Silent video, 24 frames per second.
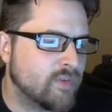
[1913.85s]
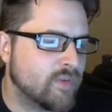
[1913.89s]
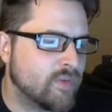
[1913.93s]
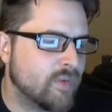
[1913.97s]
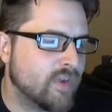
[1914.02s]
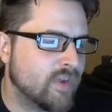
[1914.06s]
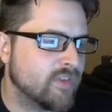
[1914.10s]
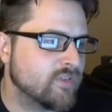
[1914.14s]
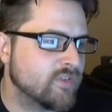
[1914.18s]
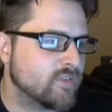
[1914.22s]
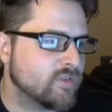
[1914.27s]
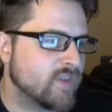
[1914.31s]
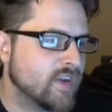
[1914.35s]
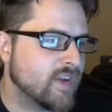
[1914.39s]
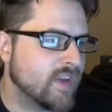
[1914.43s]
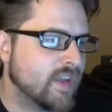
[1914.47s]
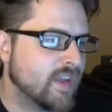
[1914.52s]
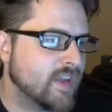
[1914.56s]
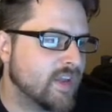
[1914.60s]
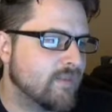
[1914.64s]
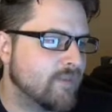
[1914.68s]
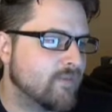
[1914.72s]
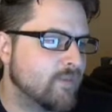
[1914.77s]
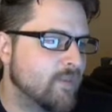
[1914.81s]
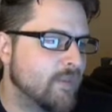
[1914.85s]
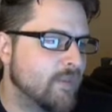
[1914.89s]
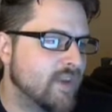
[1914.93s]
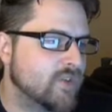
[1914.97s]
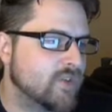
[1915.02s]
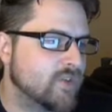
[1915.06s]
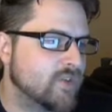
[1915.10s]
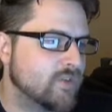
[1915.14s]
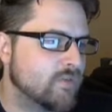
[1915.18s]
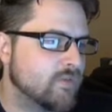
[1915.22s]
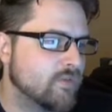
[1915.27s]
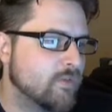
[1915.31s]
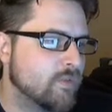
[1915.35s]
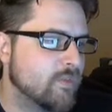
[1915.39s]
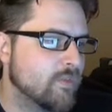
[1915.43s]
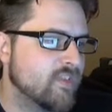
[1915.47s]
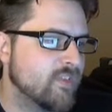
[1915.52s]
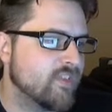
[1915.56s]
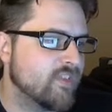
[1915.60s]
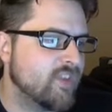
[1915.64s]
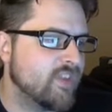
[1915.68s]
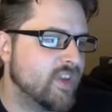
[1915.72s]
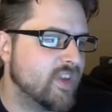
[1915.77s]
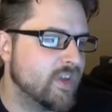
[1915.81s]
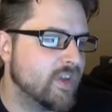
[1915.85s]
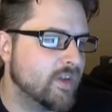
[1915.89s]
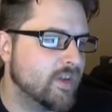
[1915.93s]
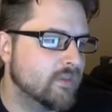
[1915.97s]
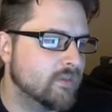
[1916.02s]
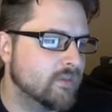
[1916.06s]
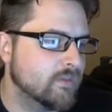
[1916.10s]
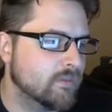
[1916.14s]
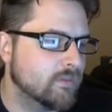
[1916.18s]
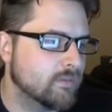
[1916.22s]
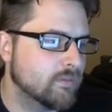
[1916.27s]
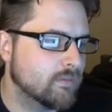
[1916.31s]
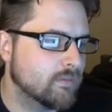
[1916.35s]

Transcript: doing is you're trying to get information from the scene